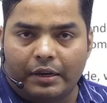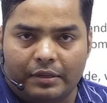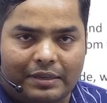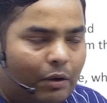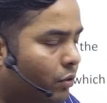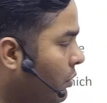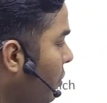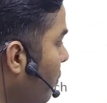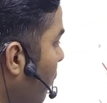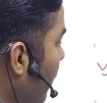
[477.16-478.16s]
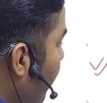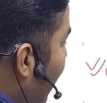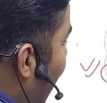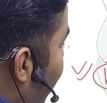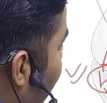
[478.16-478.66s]
south, what will
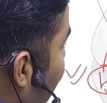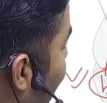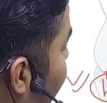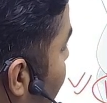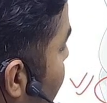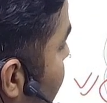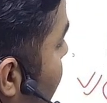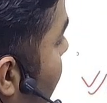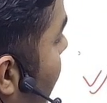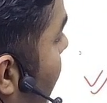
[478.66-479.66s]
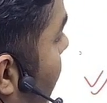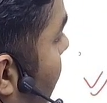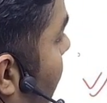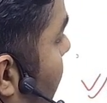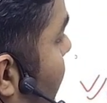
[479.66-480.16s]
happen after this?
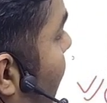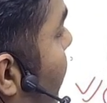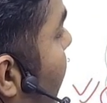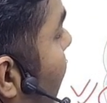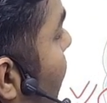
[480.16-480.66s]
Some air